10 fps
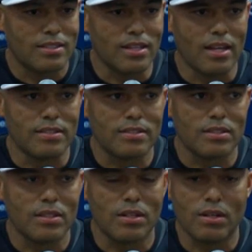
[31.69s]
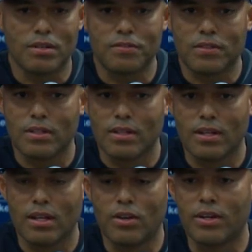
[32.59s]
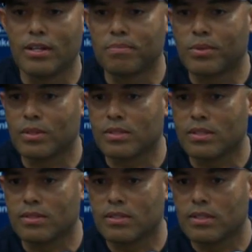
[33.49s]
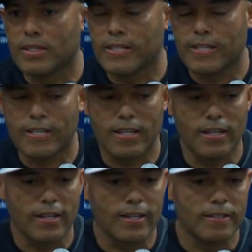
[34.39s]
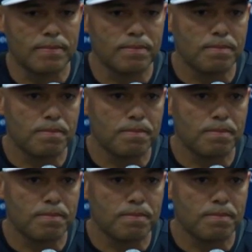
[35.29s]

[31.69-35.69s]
times of learning process. And um,